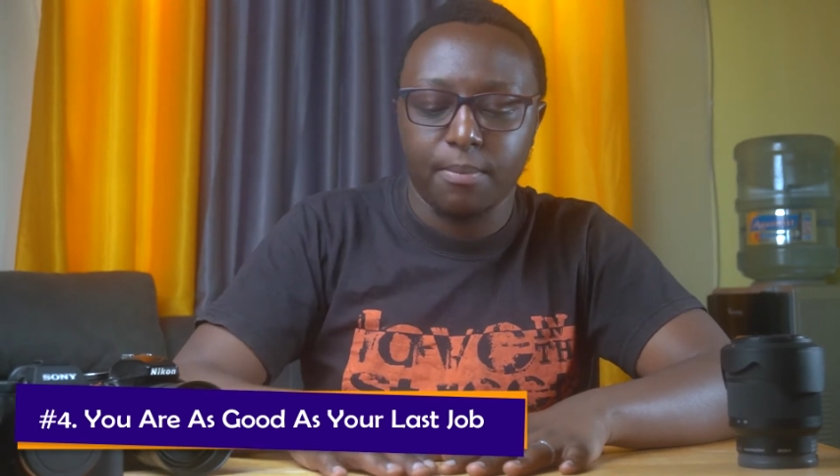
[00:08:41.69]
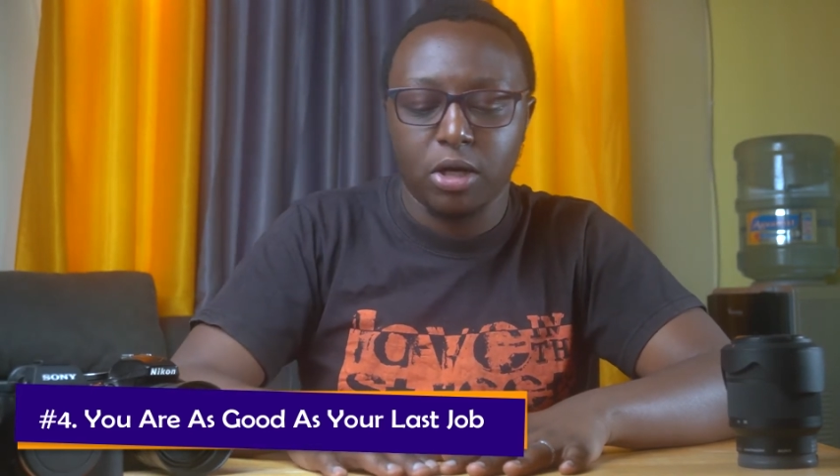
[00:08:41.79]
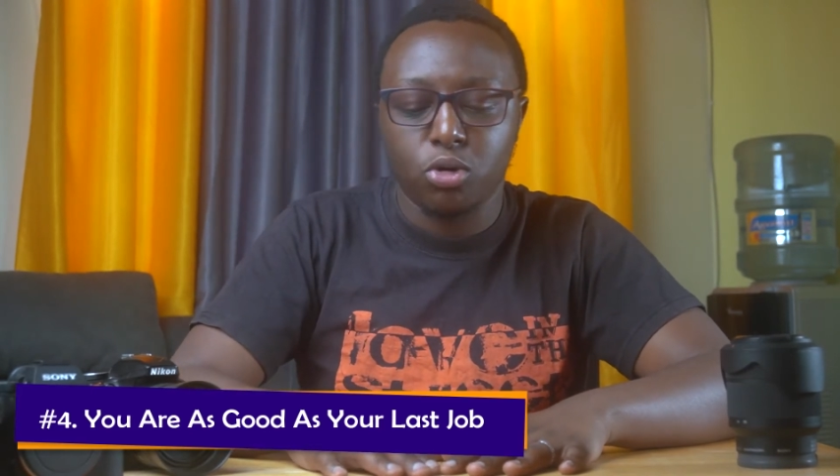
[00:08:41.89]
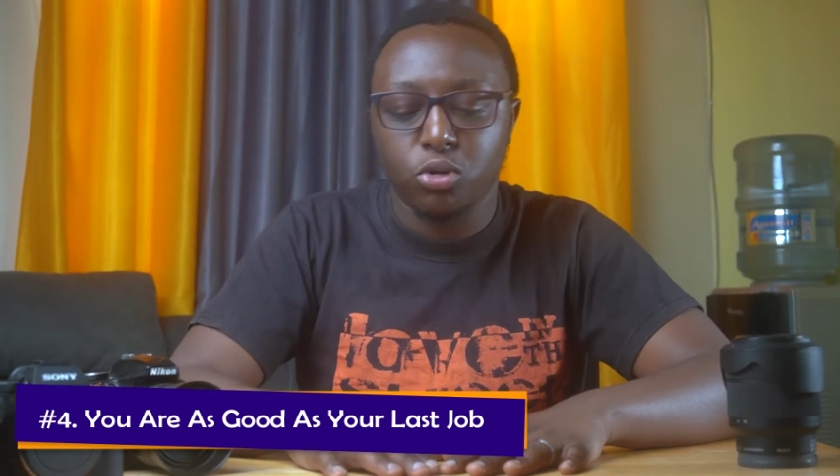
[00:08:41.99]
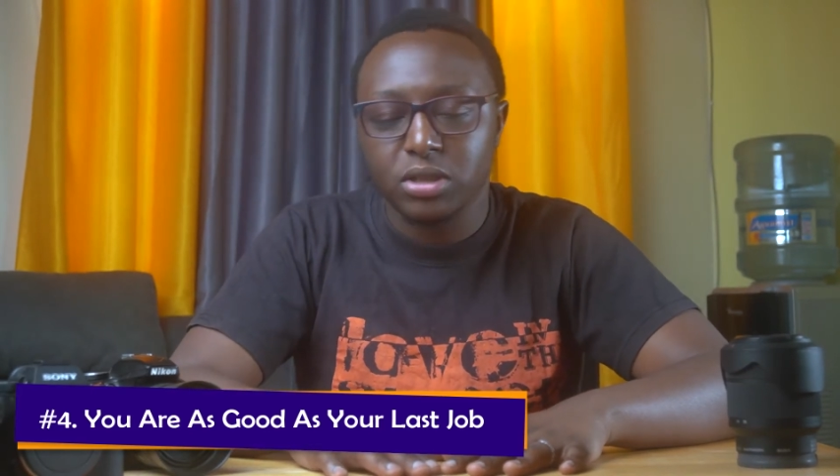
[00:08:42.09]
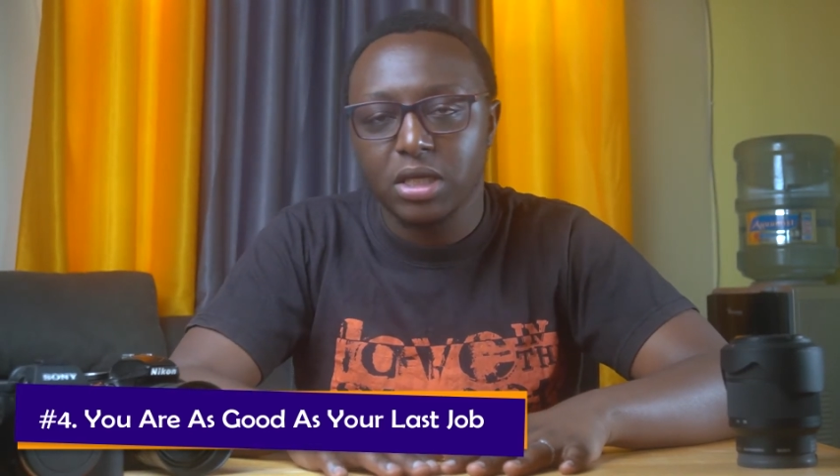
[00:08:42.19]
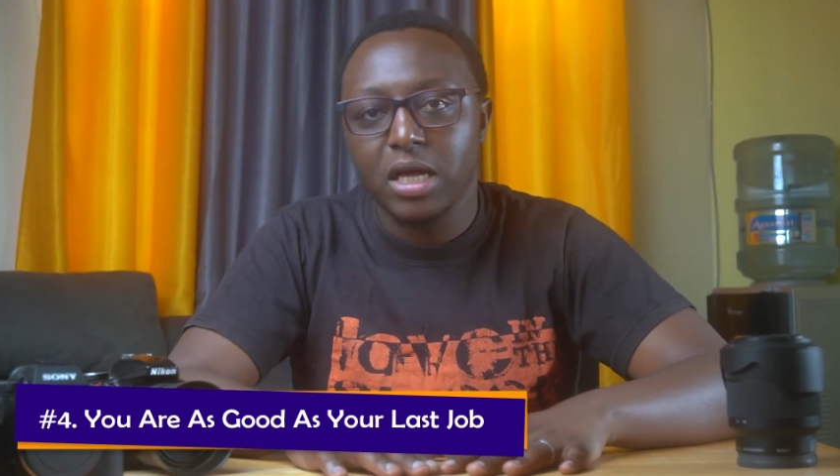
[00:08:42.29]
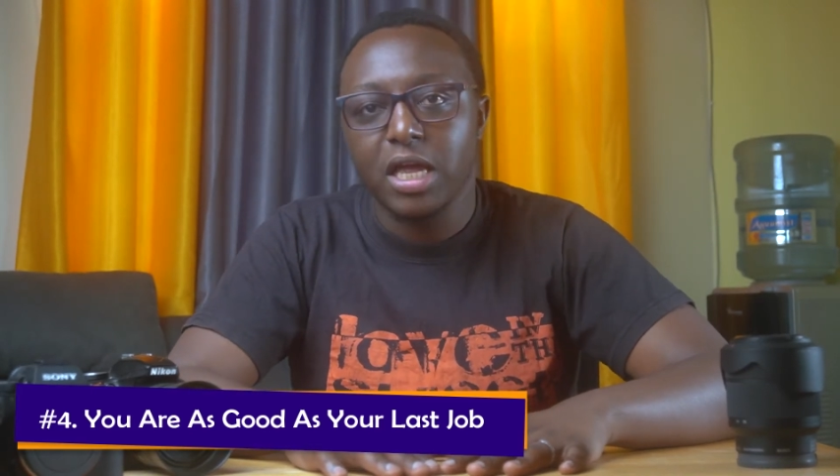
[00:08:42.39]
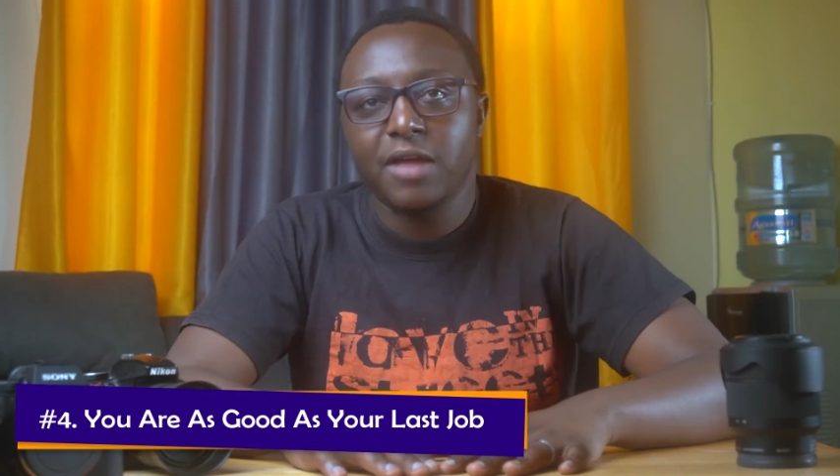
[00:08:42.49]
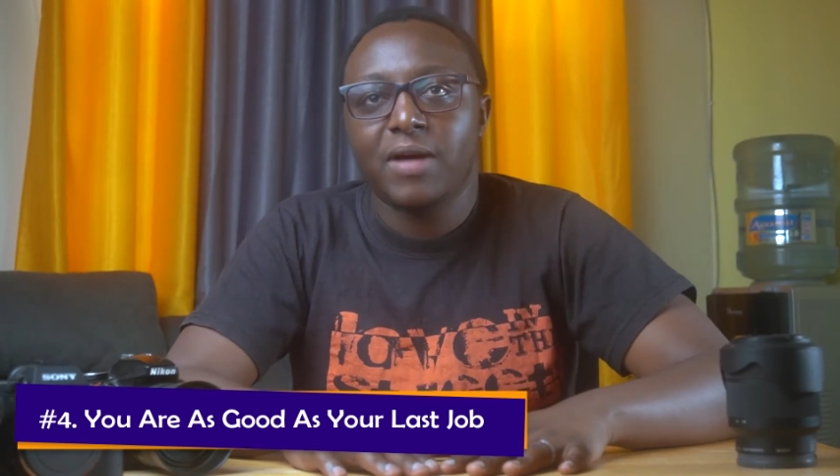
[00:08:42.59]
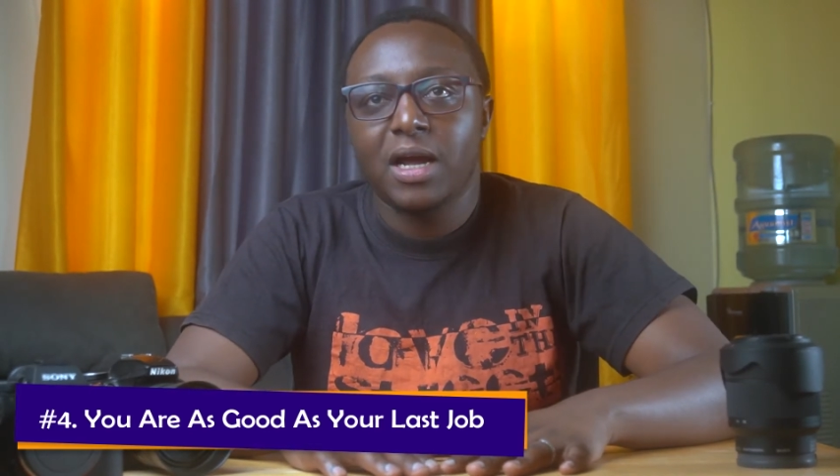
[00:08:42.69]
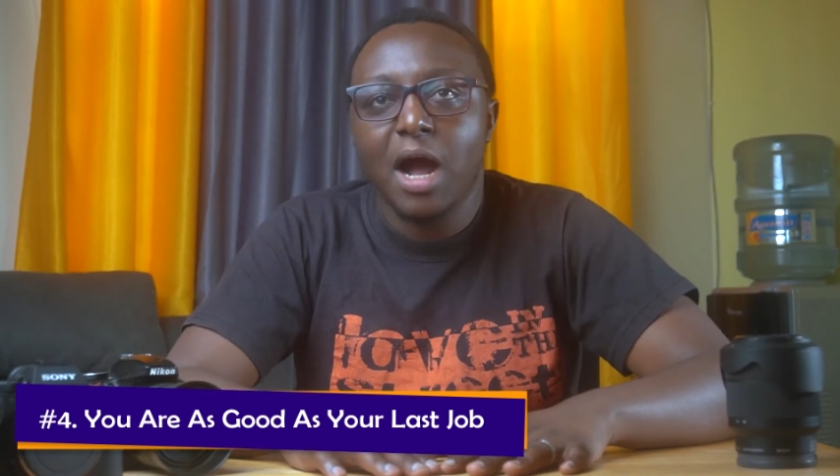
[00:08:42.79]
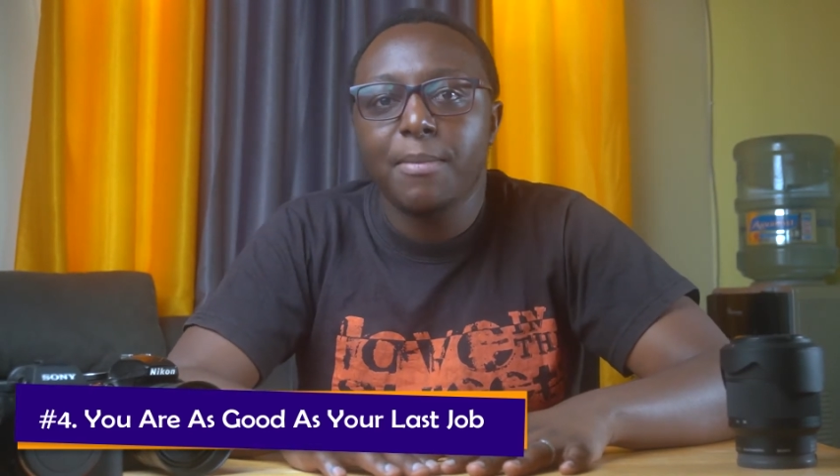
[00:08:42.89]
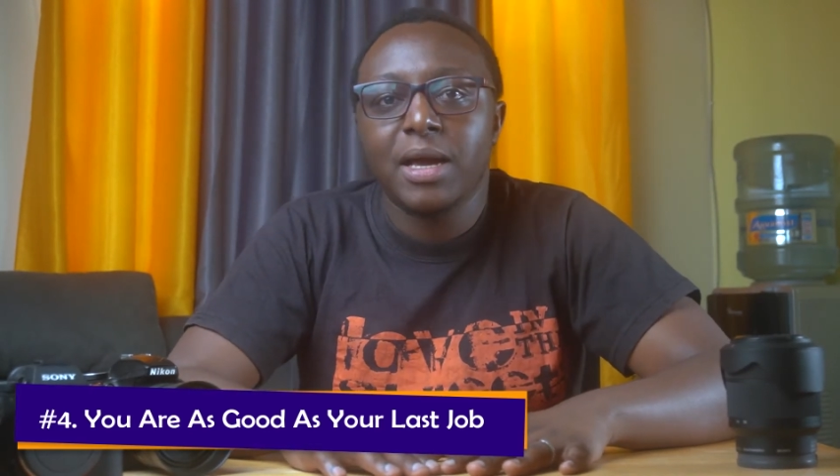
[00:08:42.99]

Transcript: Because if I come